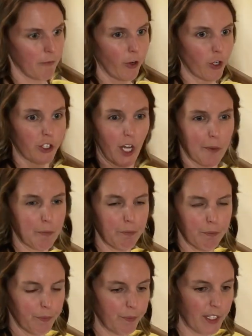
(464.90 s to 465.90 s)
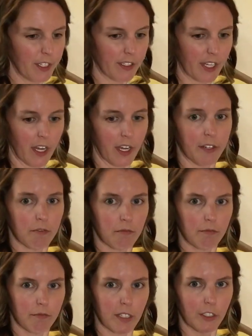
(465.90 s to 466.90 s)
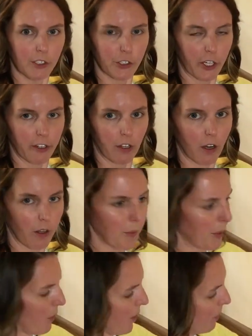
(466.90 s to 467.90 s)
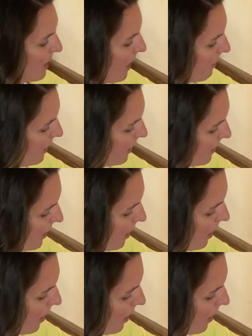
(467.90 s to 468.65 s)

Photoshop, InDesign, Illustrator, all the programs have this.